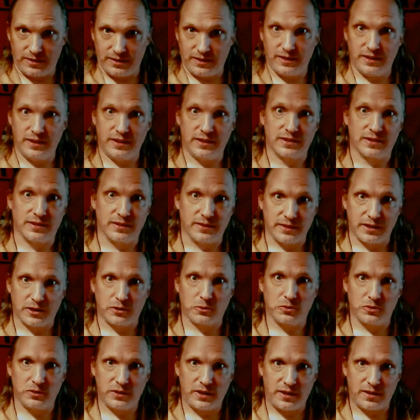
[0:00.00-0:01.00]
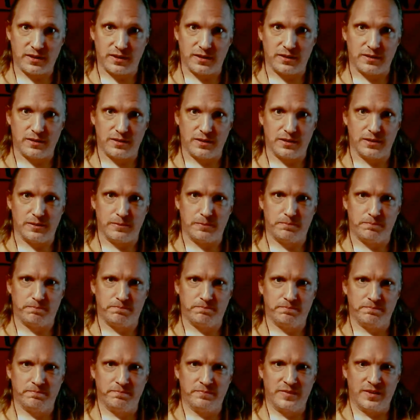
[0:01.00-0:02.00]
is literally the
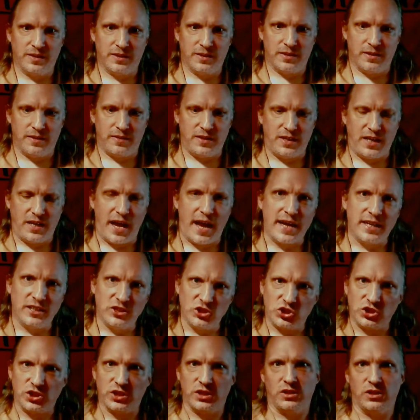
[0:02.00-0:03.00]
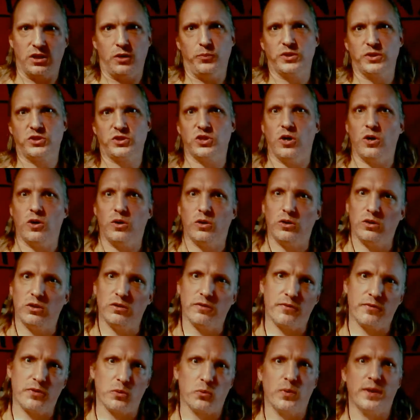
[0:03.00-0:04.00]
engine on which all
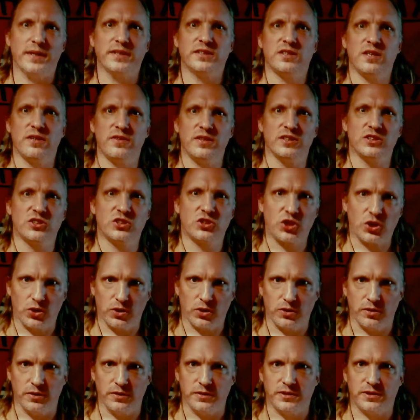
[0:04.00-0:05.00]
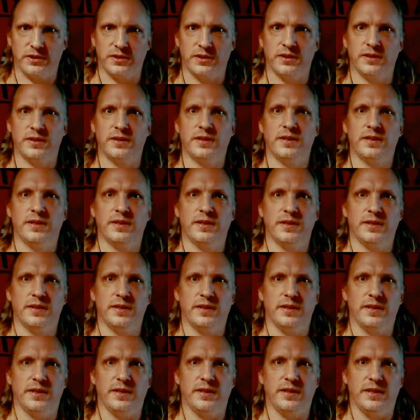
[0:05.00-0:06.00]
of the rest of this turns.
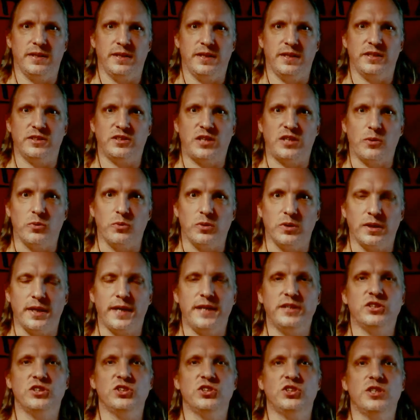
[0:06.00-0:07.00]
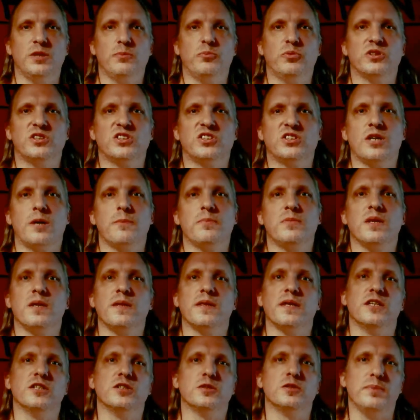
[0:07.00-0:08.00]
It is a relationship with something
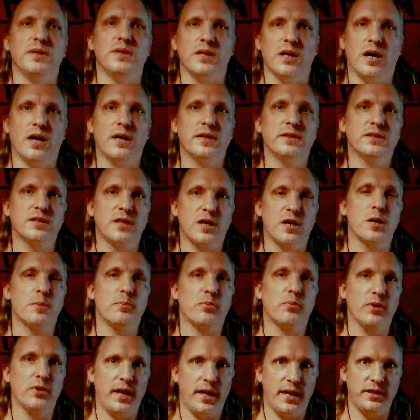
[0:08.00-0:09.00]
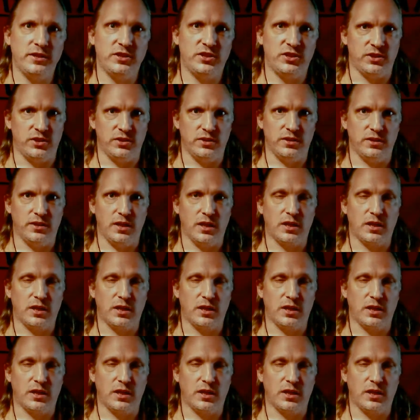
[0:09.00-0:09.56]
that is beyond comprehension,